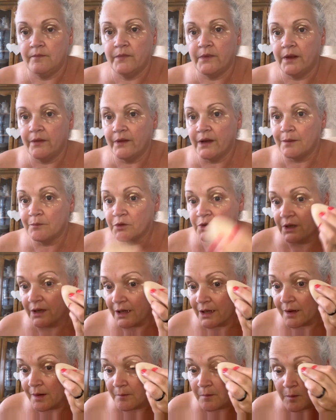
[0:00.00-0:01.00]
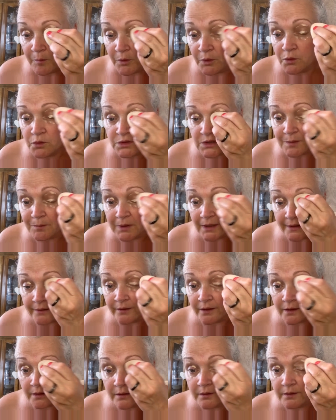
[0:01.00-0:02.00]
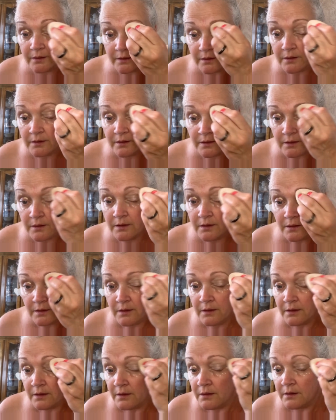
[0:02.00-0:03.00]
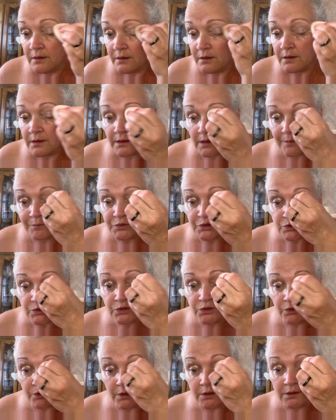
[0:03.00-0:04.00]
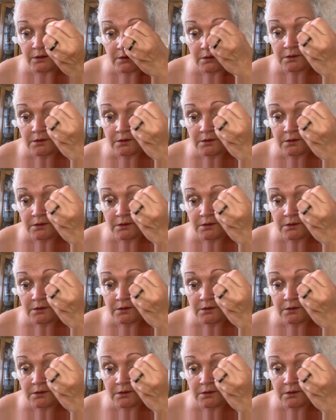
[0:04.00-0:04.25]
And then I'm going to get a beauty blender and I'm just going to